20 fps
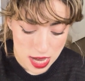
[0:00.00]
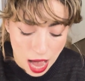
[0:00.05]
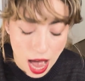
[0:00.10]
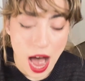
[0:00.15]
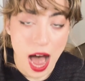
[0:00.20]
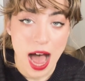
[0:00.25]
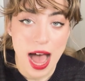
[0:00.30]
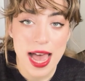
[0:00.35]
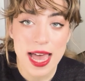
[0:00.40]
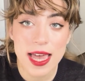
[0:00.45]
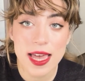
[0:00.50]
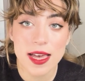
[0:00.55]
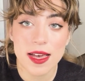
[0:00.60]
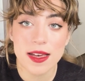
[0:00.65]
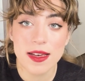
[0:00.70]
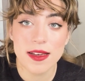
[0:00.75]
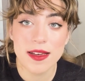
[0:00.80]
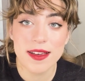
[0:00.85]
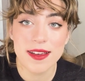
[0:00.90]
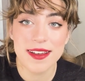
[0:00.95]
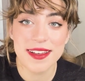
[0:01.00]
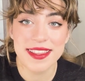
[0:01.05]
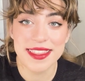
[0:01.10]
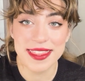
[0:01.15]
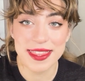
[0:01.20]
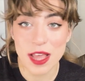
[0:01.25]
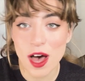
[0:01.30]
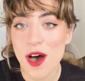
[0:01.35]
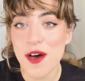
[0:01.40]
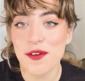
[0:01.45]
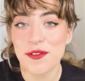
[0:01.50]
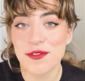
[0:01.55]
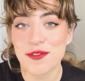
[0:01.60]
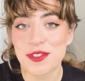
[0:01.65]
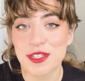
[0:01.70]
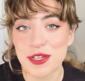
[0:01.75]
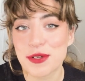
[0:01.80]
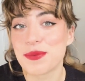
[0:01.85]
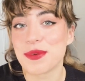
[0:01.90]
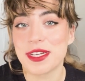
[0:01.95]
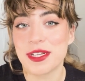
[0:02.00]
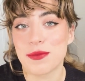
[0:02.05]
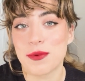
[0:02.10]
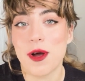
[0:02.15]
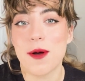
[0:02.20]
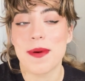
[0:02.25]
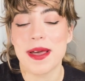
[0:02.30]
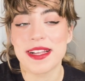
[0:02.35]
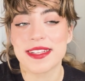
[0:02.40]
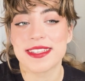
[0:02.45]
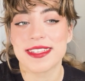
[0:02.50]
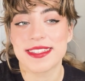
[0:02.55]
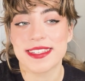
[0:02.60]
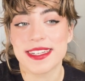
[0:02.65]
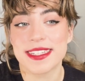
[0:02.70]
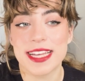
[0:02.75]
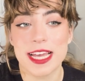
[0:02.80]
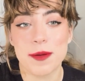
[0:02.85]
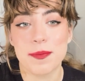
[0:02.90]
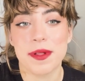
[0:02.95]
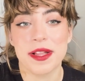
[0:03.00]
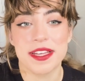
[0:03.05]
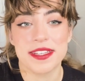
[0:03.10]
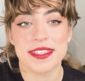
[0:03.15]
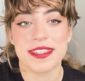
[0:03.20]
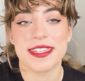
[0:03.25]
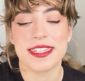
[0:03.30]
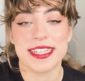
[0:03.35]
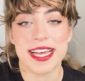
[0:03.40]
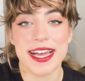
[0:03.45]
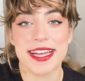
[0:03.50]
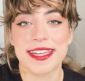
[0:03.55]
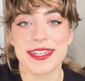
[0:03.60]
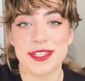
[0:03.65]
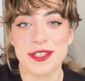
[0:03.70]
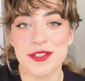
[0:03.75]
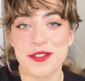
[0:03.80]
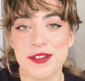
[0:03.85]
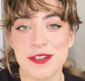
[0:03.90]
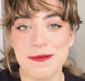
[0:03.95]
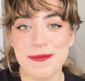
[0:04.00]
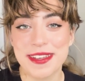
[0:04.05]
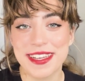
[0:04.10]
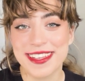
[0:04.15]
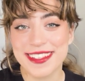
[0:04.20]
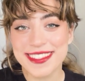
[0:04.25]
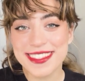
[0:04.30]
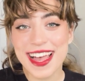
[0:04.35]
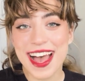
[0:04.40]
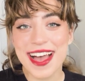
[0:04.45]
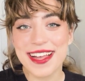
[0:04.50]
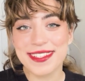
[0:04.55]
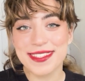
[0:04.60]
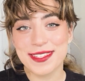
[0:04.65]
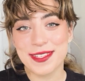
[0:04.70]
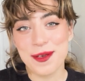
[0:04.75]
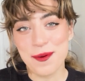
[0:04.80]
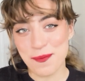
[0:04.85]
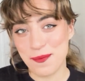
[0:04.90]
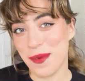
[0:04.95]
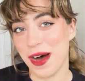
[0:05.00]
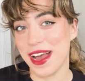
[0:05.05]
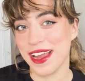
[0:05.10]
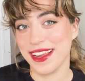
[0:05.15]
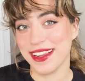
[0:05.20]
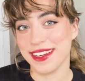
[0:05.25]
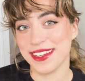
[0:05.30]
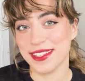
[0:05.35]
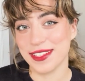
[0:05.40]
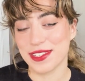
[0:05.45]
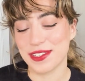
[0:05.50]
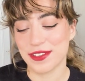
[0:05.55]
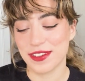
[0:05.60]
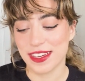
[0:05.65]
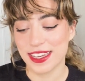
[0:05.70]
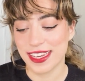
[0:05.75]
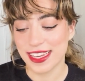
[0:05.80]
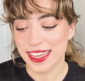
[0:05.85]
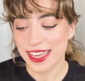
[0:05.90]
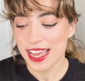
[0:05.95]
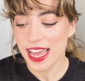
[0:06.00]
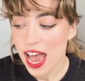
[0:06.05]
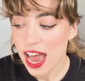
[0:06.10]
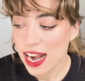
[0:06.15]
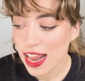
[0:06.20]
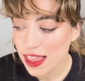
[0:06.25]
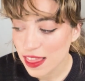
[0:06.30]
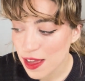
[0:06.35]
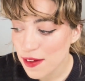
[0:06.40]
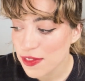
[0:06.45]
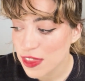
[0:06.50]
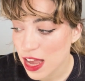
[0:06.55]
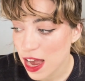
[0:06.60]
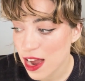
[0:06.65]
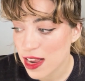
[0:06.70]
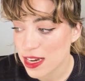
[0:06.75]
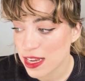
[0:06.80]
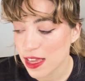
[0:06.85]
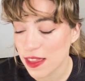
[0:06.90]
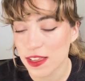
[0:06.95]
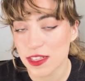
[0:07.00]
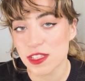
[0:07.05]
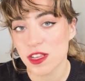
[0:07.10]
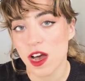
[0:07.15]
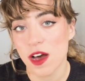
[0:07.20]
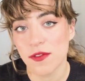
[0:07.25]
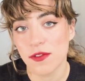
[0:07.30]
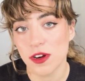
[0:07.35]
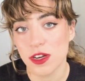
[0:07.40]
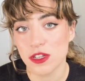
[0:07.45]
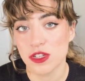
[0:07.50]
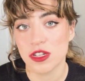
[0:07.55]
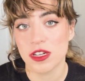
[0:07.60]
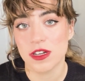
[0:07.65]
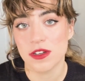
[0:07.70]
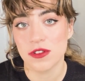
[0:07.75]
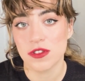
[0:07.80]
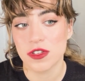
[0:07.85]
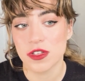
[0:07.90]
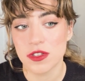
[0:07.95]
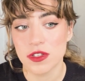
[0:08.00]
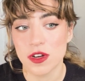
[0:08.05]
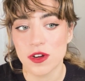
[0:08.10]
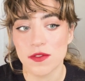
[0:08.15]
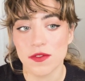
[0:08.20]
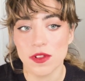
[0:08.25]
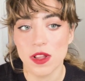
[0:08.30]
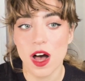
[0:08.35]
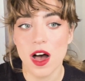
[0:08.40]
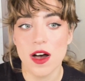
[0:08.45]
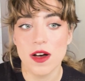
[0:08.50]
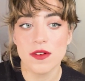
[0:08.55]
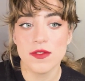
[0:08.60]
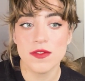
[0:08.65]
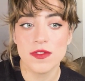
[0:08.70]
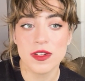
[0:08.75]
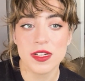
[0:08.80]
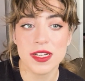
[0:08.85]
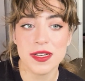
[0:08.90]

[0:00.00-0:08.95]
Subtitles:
I love to read romances that take place in the tech industry because that's my industry. And I love the idea that software engineers deserve love.